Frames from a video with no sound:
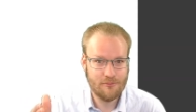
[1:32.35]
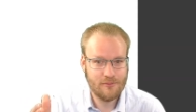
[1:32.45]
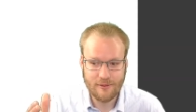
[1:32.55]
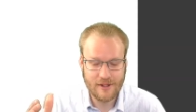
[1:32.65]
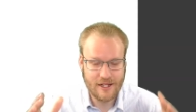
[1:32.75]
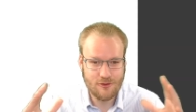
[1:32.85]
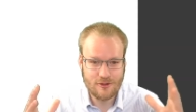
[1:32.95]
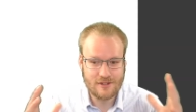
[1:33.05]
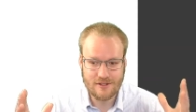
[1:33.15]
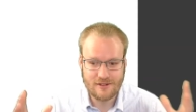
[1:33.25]
I mean, that
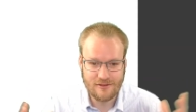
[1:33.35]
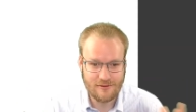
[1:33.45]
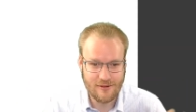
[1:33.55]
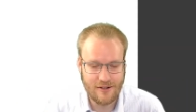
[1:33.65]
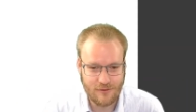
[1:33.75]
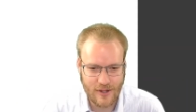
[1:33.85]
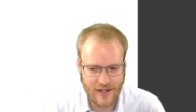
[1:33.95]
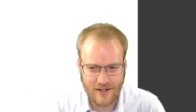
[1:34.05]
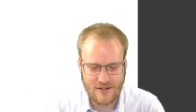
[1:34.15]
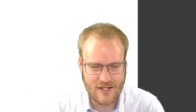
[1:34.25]
was we
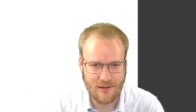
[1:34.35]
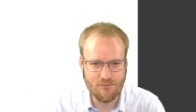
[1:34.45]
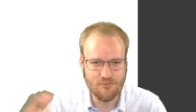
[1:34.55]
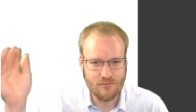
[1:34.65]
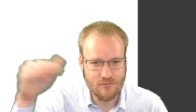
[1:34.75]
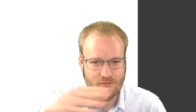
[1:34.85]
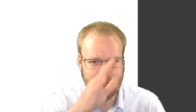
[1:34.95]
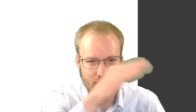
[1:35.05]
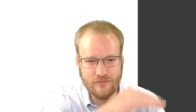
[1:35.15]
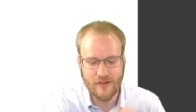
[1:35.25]
had some
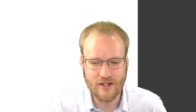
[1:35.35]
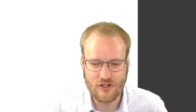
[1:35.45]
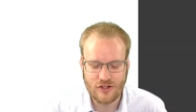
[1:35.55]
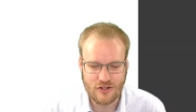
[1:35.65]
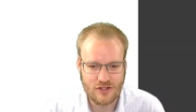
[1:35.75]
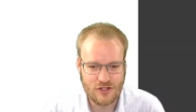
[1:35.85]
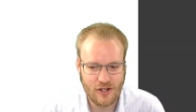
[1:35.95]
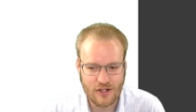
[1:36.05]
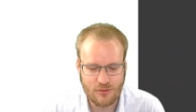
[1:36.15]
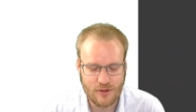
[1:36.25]
functions to
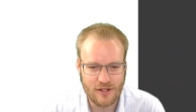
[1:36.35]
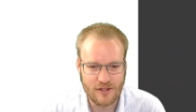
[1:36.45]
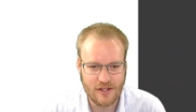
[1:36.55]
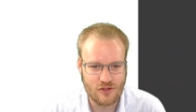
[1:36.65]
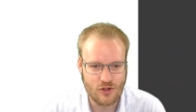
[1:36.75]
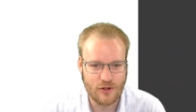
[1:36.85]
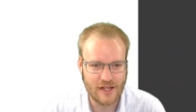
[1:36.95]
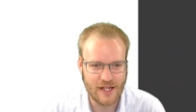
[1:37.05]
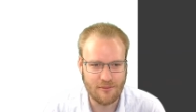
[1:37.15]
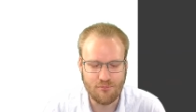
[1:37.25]
start with and drawing
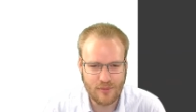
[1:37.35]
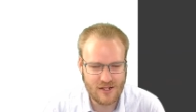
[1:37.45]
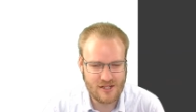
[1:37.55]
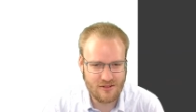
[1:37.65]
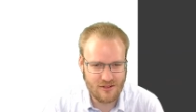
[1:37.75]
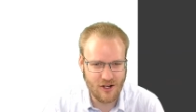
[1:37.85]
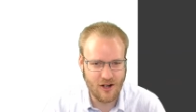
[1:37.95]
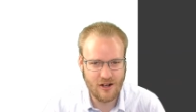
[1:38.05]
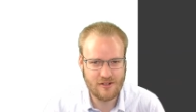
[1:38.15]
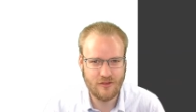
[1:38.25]
them, but the
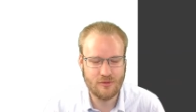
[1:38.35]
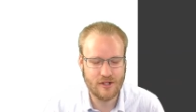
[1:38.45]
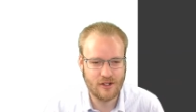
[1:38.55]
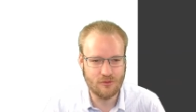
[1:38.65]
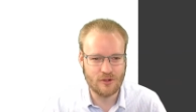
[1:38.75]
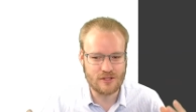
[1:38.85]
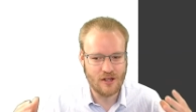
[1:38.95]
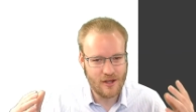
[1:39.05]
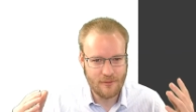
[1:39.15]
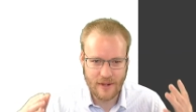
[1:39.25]
heart of what we did was
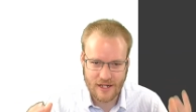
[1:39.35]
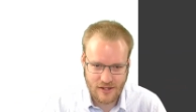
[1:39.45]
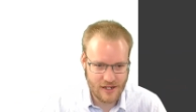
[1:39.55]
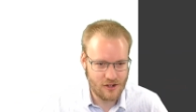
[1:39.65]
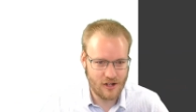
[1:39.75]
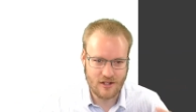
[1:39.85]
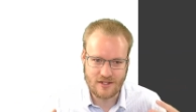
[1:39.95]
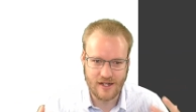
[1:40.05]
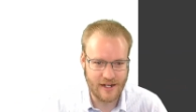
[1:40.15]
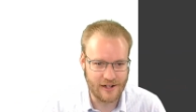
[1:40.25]
back to that cast
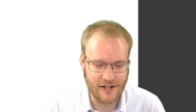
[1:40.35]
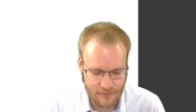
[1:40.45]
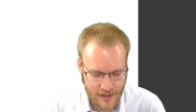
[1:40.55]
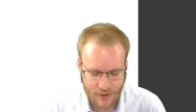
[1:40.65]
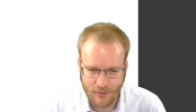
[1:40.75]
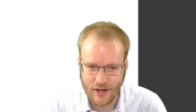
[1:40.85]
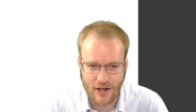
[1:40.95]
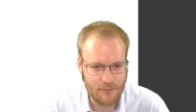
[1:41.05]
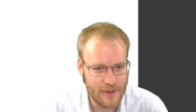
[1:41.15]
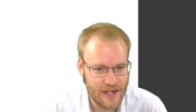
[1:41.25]
diagram, and we're going
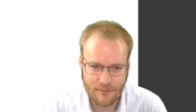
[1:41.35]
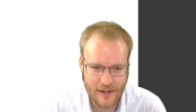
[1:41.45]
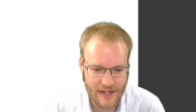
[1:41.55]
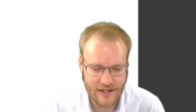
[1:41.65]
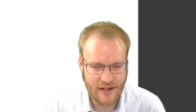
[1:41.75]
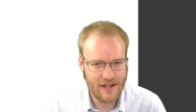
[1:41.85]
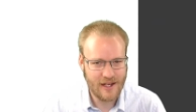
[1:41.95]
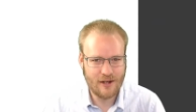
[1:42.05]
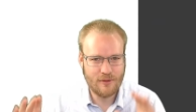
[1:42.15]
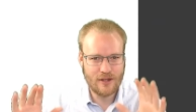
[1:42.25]
back and back,
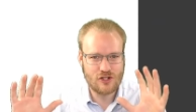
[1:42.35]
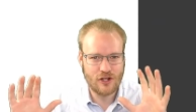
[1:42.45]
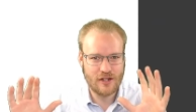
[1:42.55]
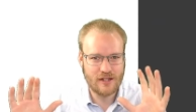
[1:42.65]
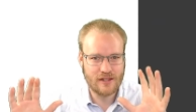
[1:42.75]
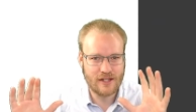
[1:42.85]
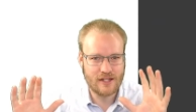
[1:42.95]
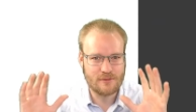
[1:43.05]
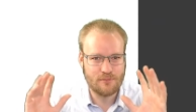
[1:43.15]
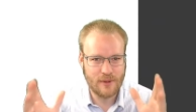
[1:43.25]
and we're turning things
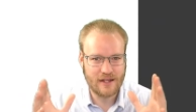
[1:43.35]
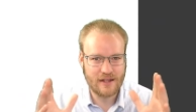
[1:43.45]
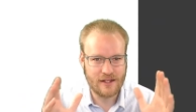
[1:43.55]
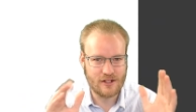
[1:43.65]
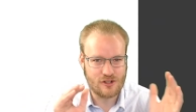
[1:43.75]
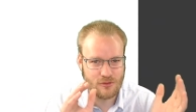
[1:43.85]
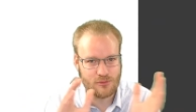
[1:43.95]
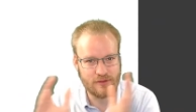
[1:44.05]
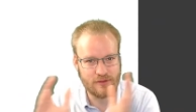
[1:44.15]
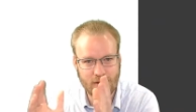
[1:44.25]
back into what
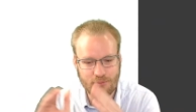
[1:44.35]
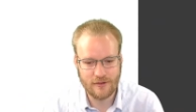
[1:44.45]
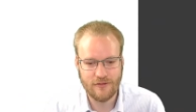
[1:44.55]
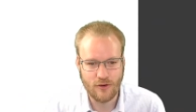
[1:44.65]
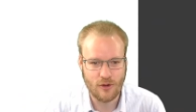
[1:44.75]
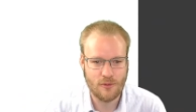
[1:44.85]
we've done before.